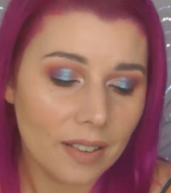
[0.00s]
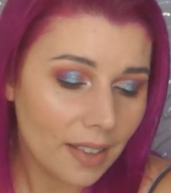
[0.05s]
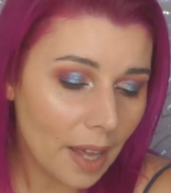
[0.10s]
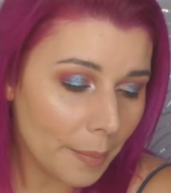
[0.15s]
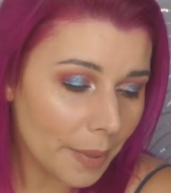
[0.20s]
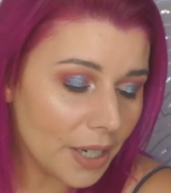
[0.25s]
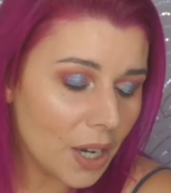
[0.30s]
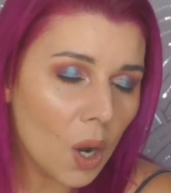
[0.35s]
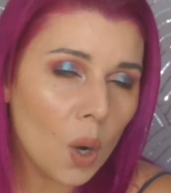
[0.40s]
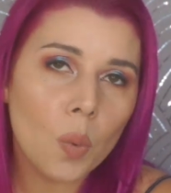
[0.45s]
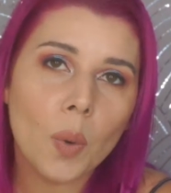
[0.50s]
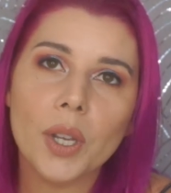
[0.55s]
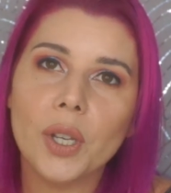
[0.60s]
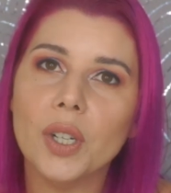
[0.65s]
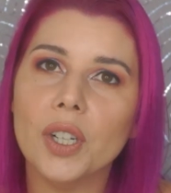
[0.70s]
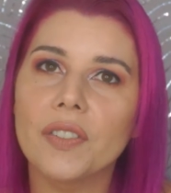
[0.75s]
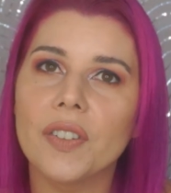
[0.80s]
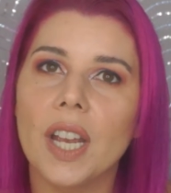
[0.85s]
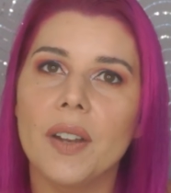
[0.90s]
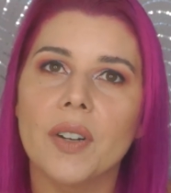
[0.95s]
Let me know what
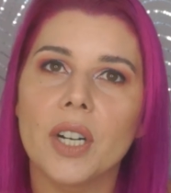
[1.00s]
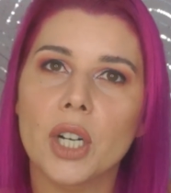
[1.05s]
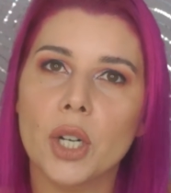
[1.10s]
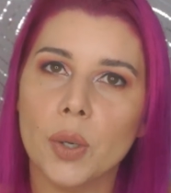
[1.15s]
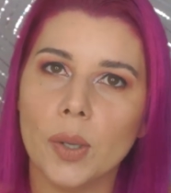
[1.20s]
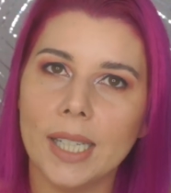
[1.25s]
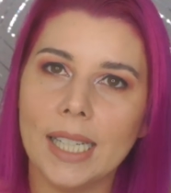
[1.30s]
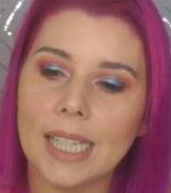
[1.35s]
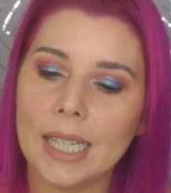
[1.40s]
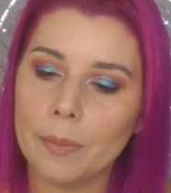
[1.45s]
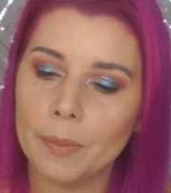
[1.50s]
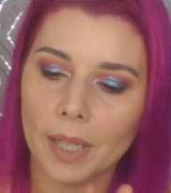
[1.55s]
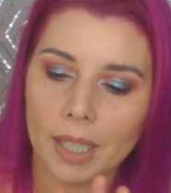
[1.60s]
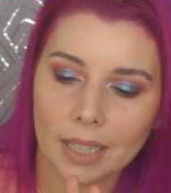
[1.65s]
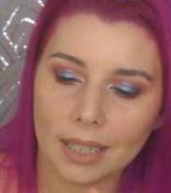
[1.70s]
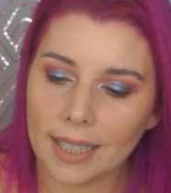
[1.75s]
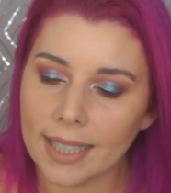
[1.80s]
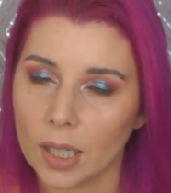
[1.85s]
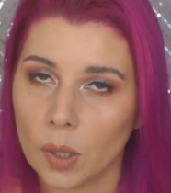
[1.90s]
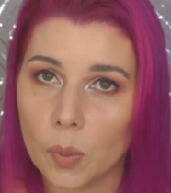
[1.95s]
your favorite cream,
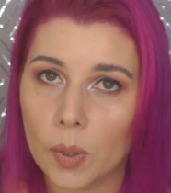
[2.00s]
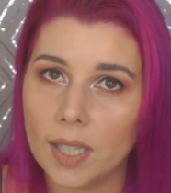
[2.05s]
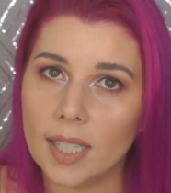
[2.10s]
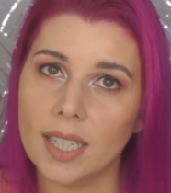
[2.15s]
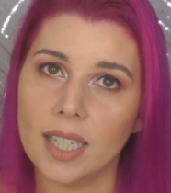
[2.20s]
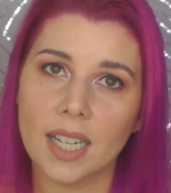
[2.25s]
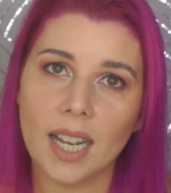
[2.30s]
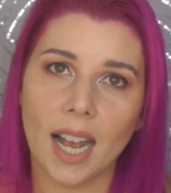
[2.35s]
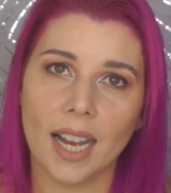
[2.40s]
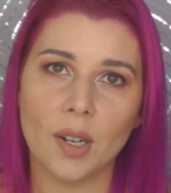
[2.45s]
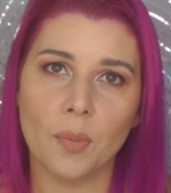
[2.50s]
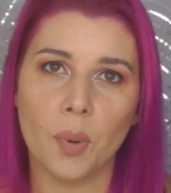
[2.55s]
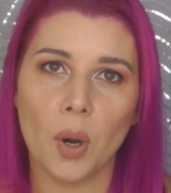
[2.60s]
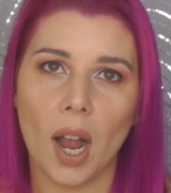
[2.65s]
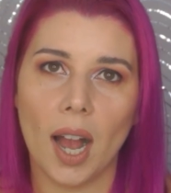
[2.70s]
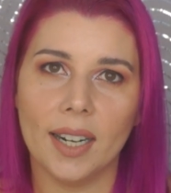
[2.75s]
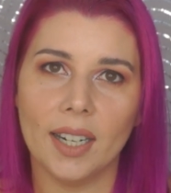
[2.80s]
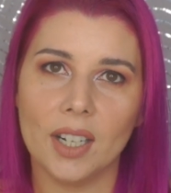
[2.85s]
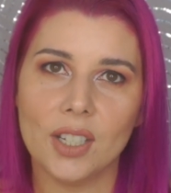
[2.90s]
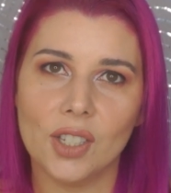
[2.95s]
liquid kind of
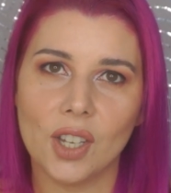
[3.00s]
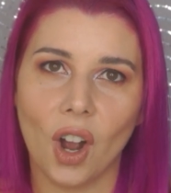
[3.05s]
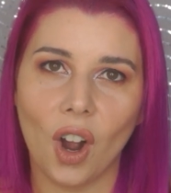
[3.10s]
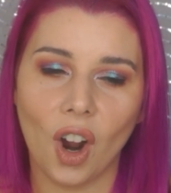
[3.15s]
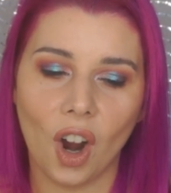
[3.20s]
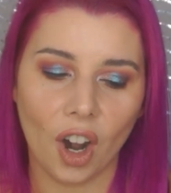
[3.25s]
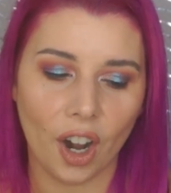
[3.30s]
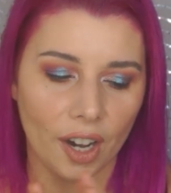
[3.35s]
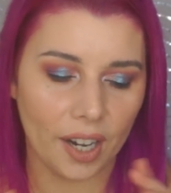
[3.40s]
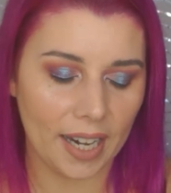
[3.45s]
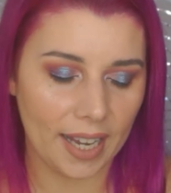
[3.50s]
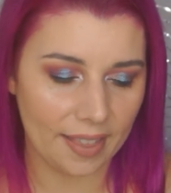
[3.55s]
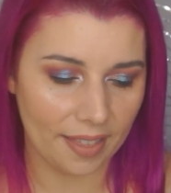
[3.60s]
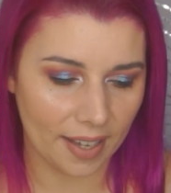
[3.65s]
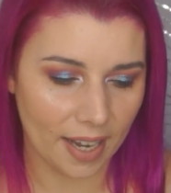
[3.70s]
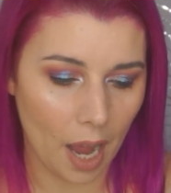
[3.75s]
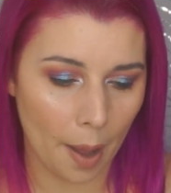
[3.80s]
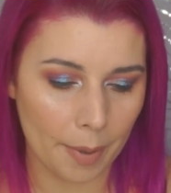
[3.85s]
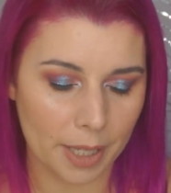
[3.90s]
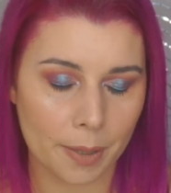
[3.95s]
products are in the
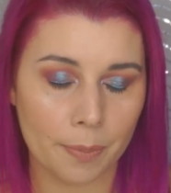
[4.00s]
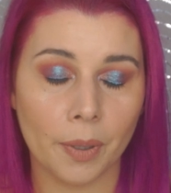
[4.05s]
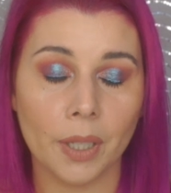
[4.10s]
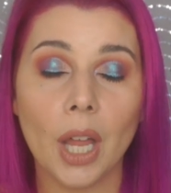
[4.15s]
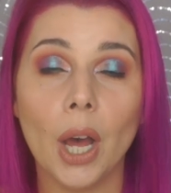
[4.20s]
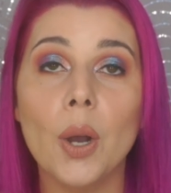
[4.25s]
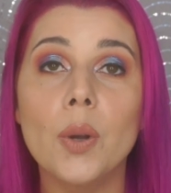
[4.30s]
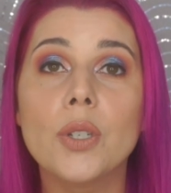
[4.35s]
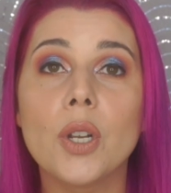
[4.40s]
comments below.